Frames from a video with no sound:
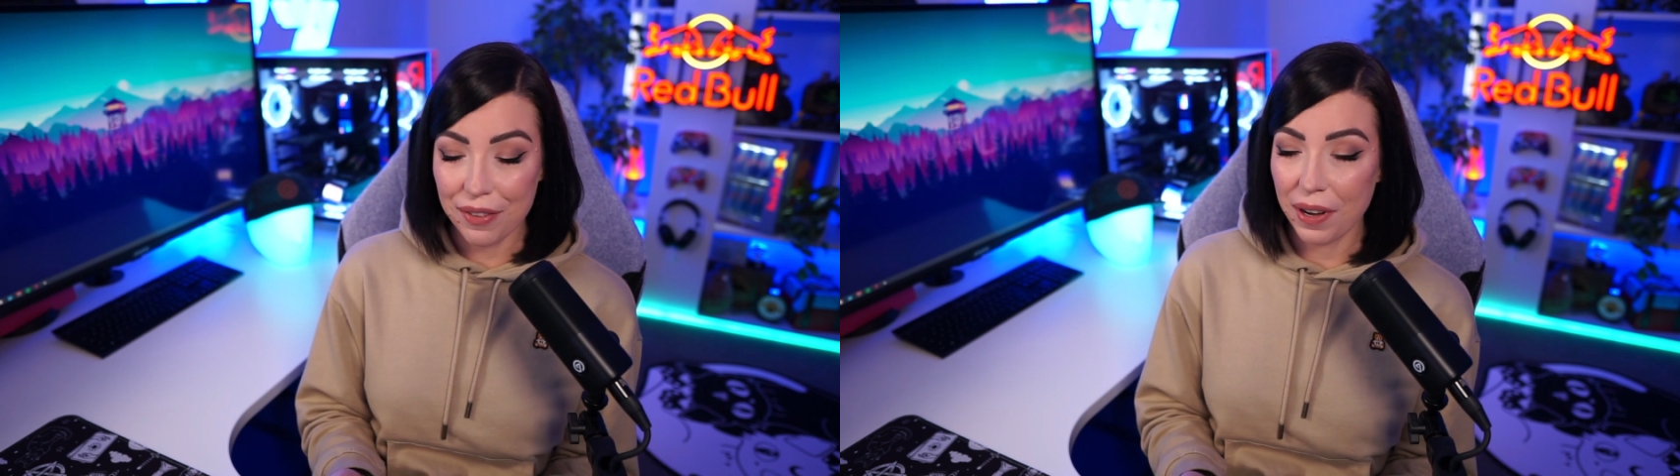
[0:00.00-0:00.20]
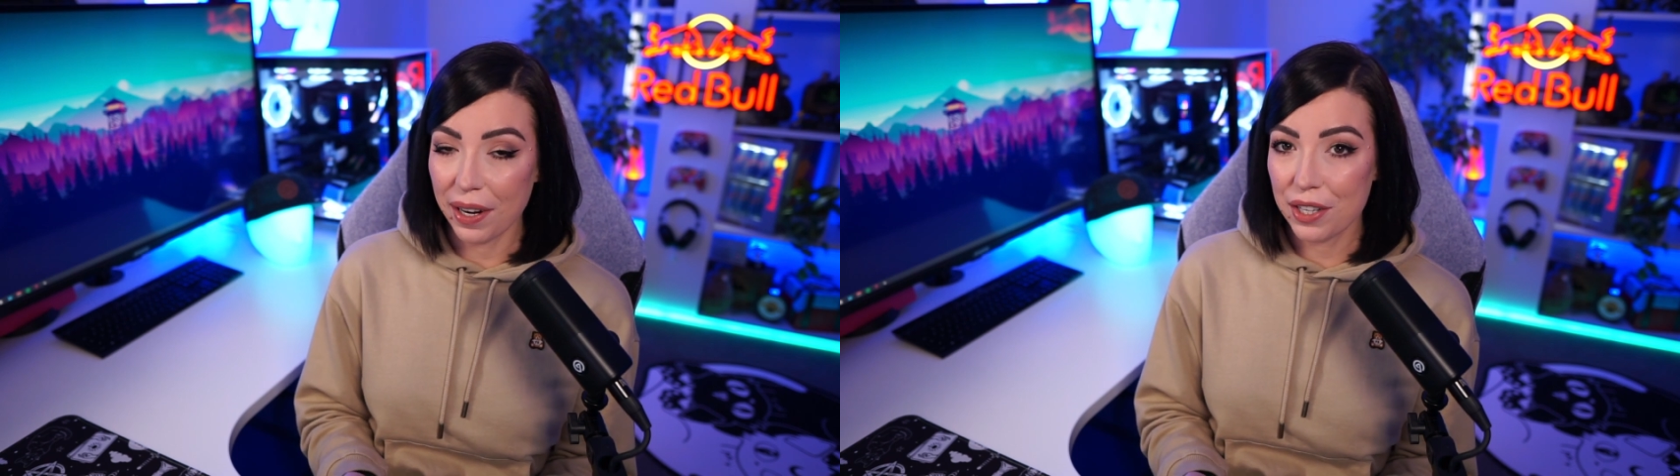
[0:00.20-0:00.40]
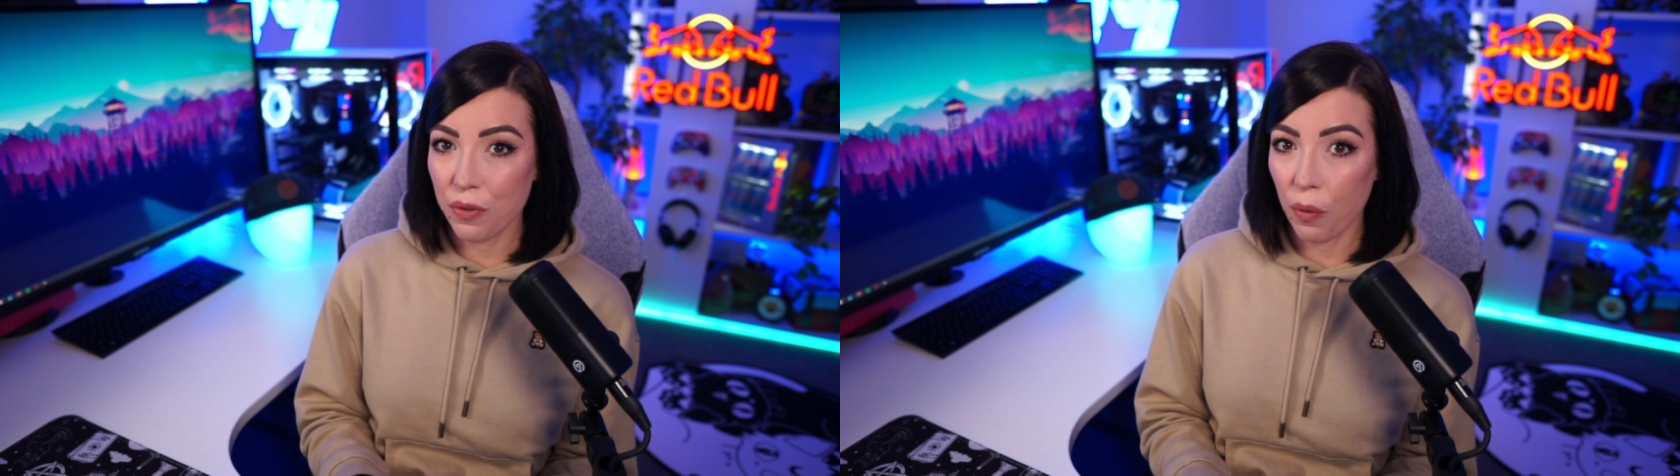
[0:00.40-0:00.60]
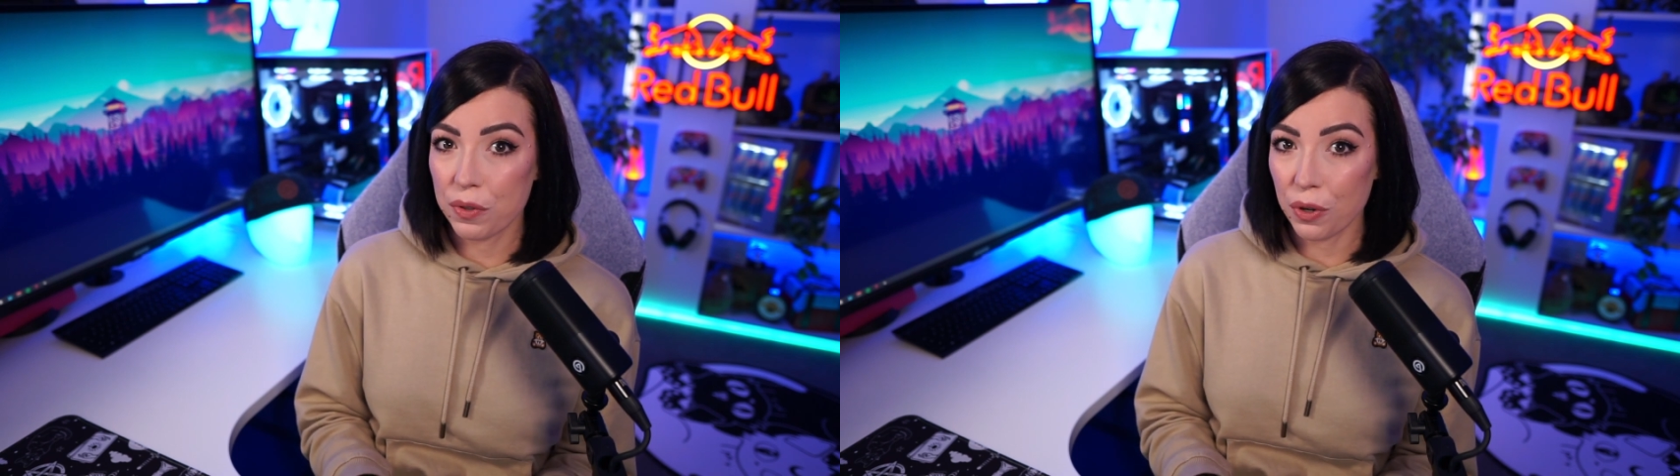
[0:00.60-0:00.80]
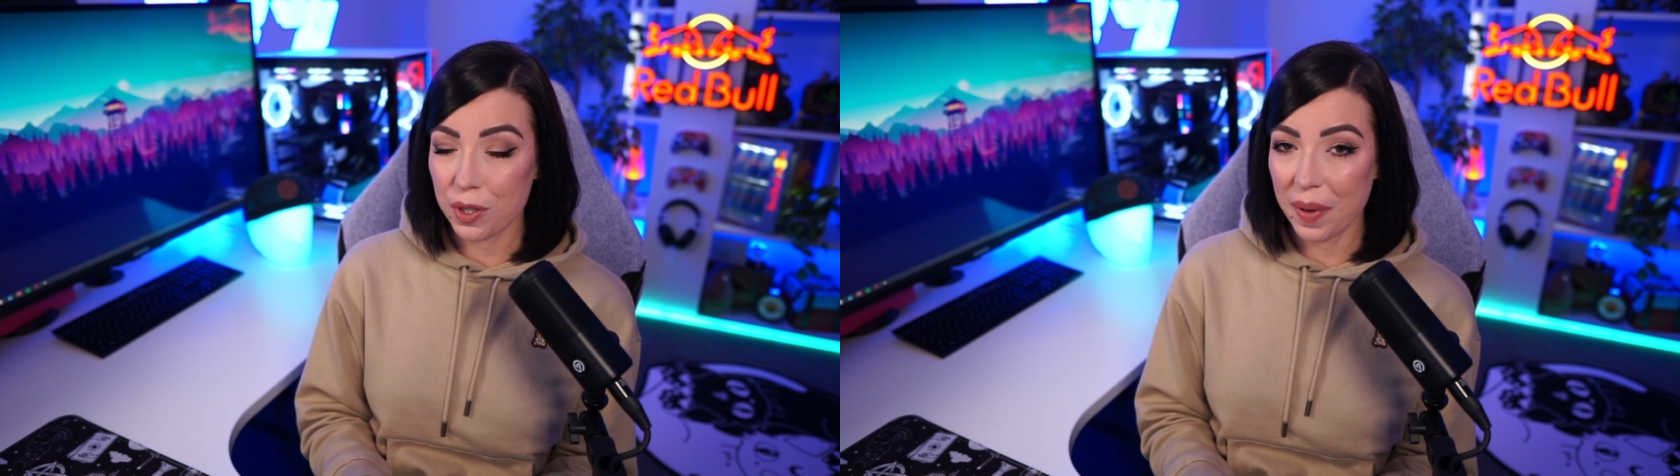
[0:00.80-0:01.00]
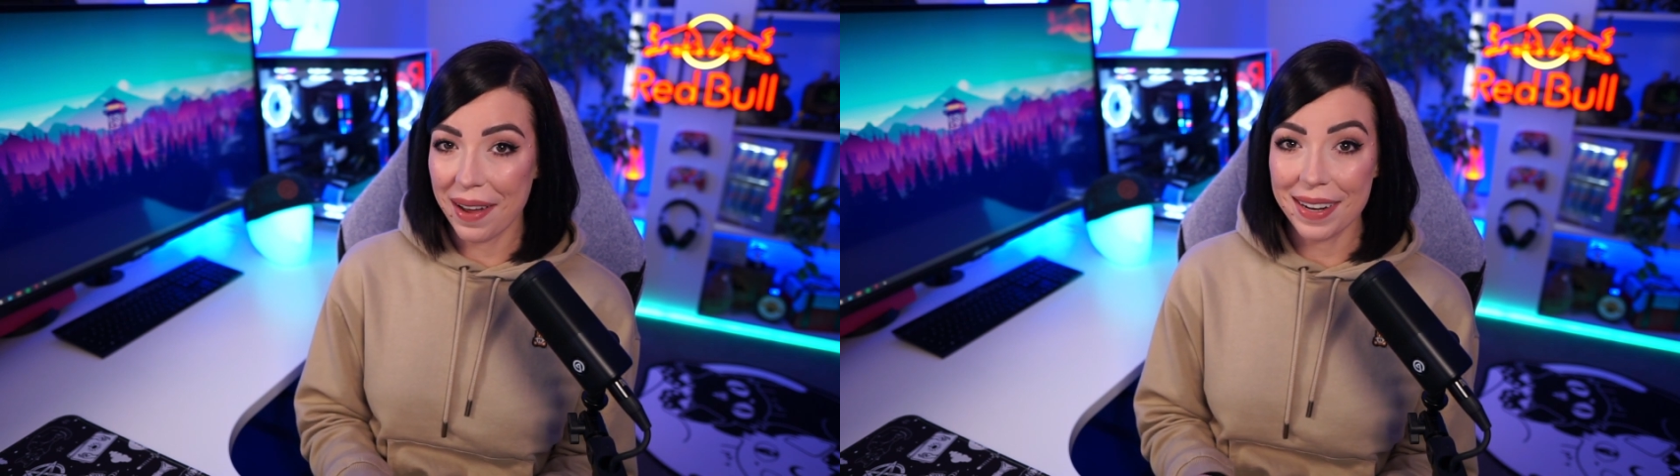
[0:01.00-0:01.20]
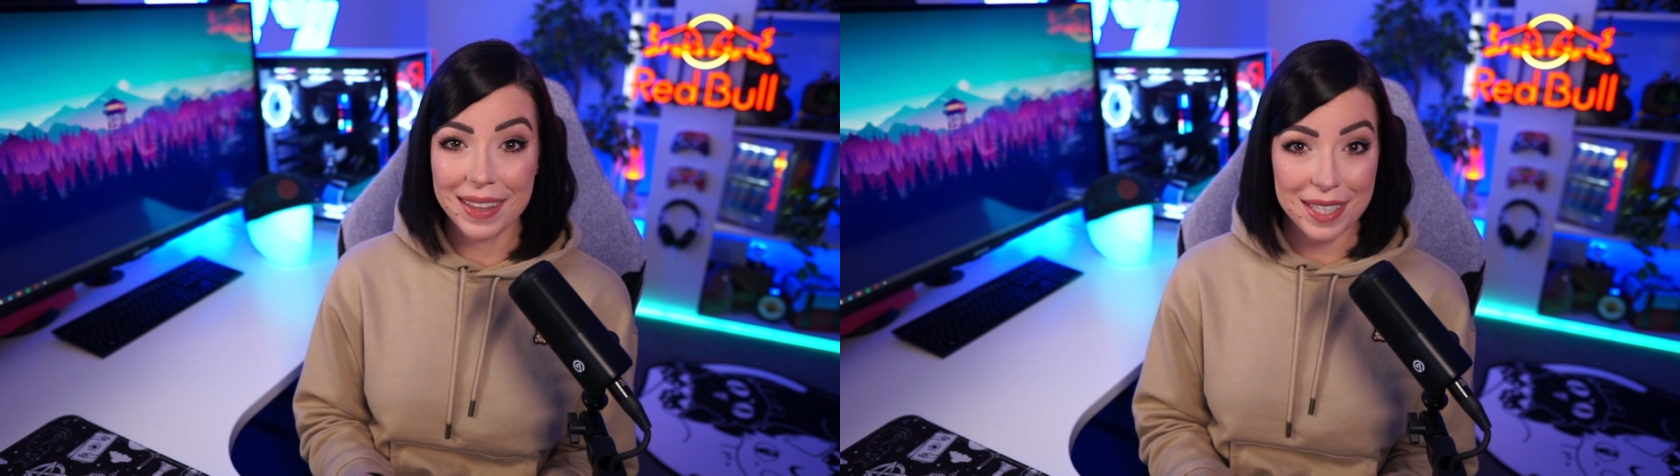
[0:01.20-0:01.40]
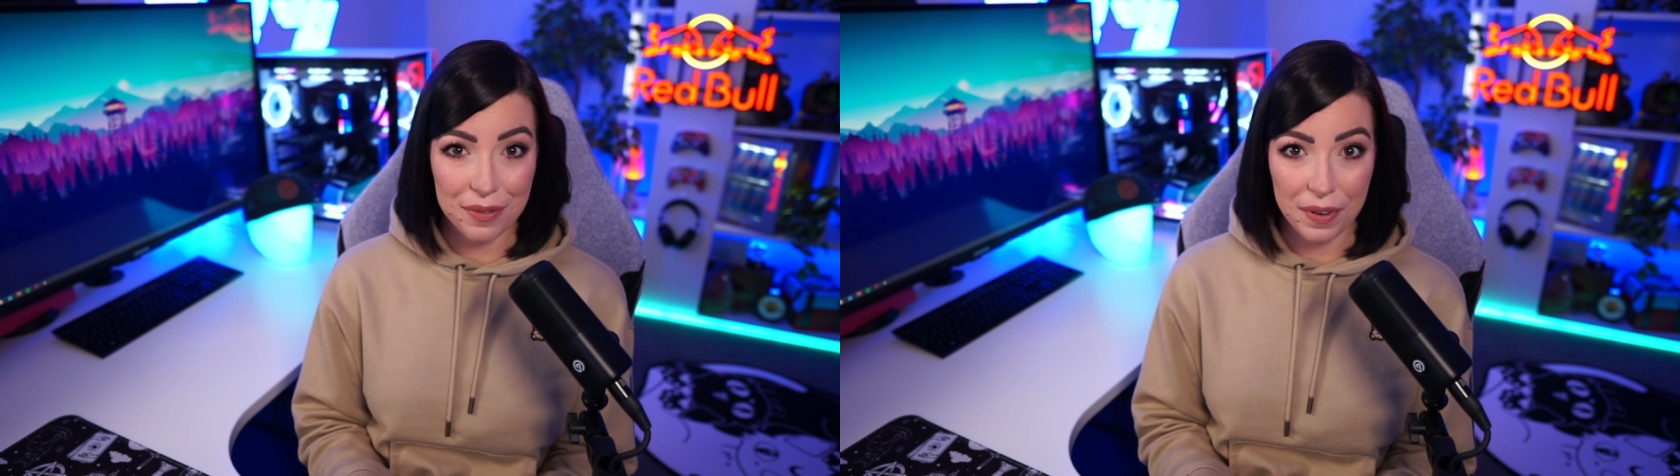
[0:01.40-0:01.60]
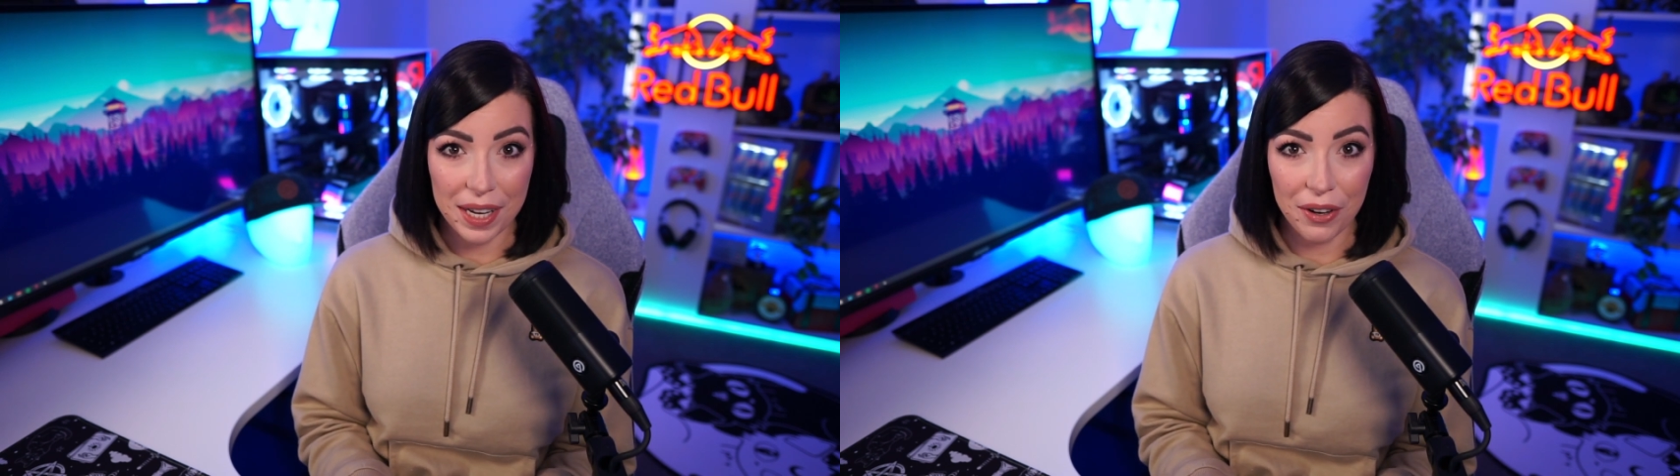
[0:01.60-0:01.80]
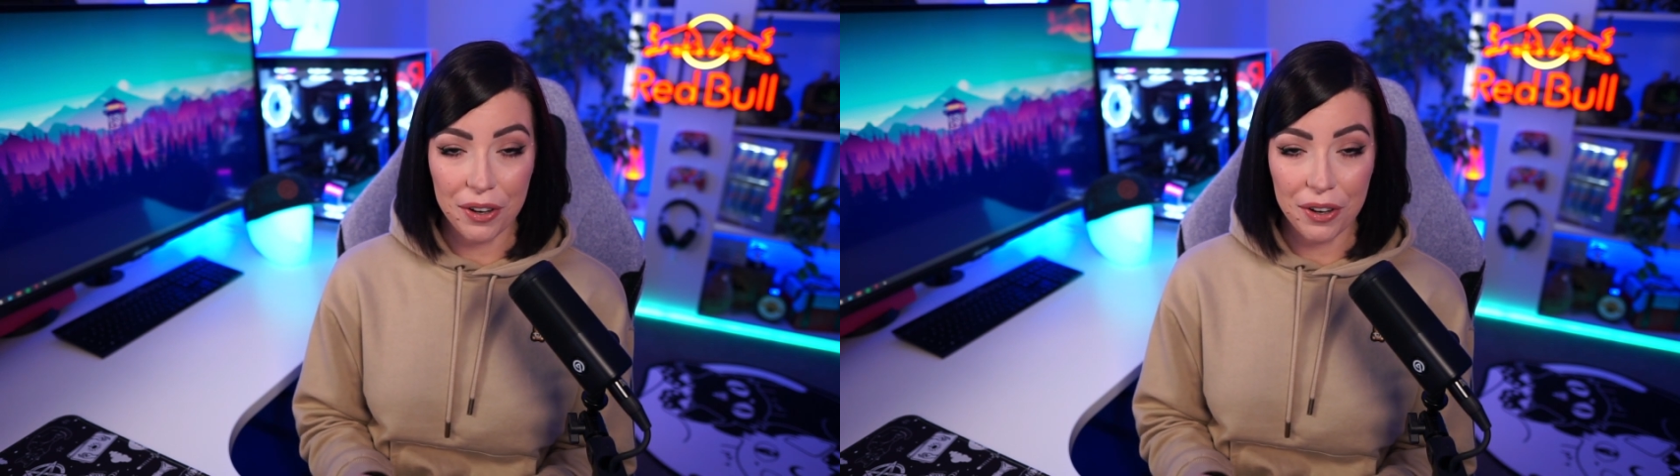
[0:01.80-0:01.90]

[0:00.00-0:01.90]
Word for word: advantage of what we've talked about in this video,